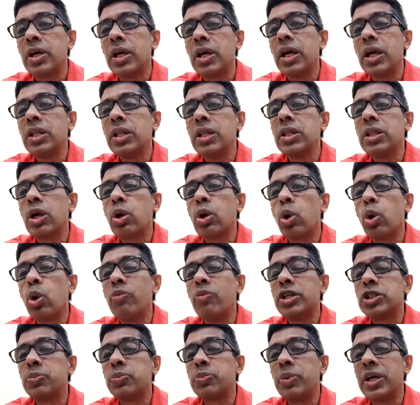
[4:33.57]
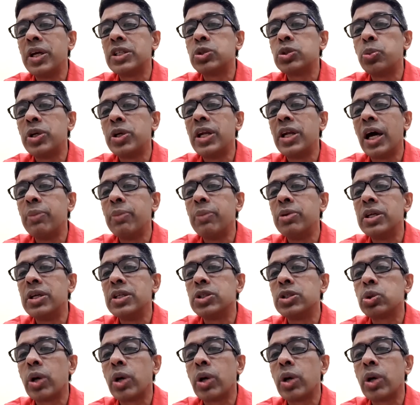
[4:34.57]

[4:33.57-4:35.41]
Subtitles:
in the COVID space with diabetes.